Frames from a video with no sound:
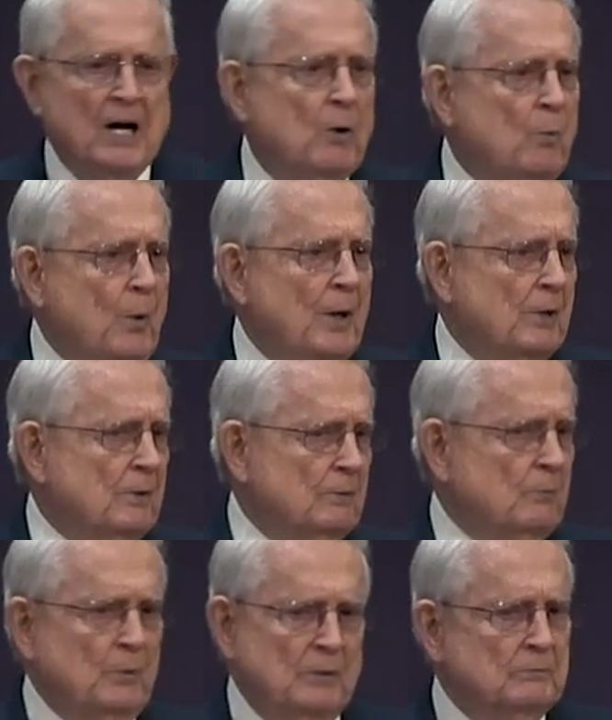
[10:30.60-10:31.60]

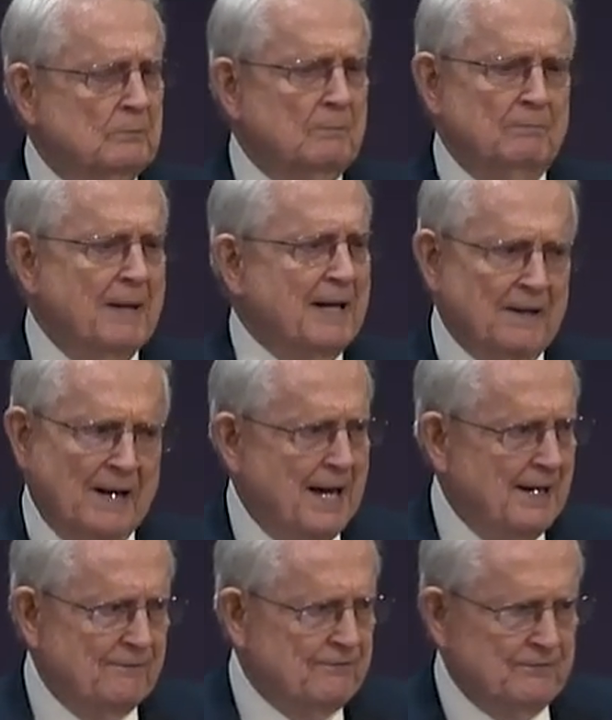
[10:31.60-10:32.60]
will make
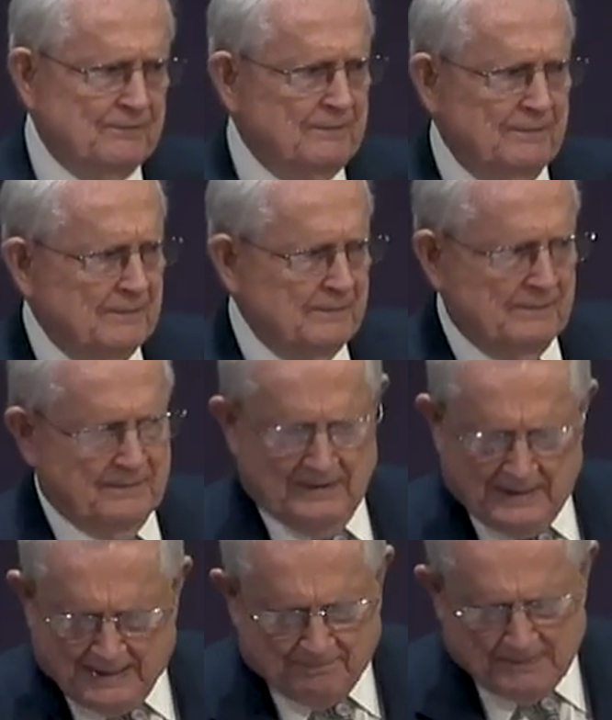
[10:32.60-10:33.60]
life
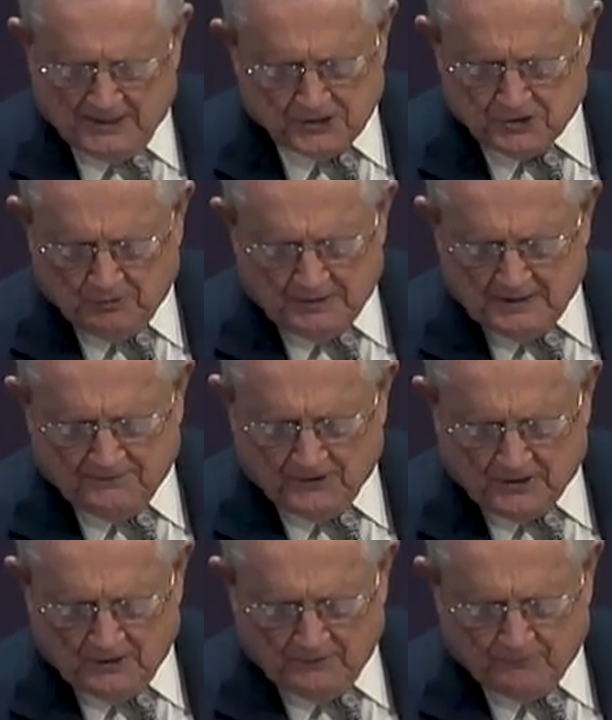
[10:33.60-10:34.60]
in ministry
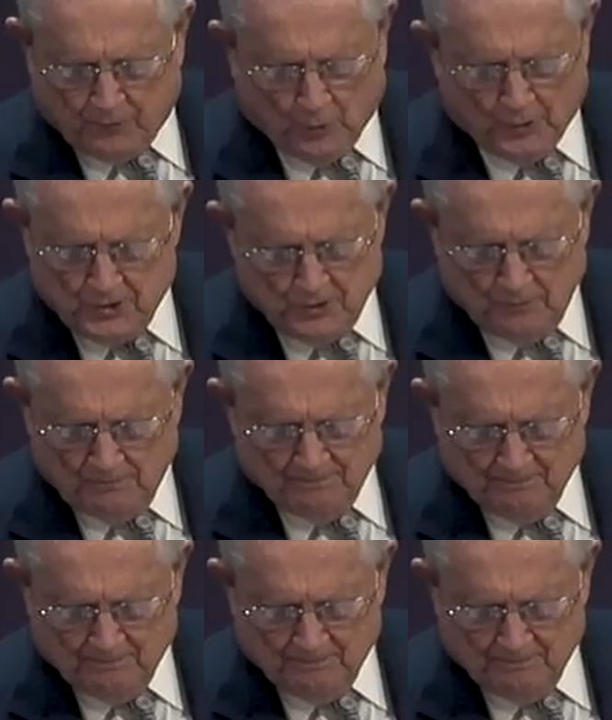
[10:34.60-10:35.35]
difficult for you.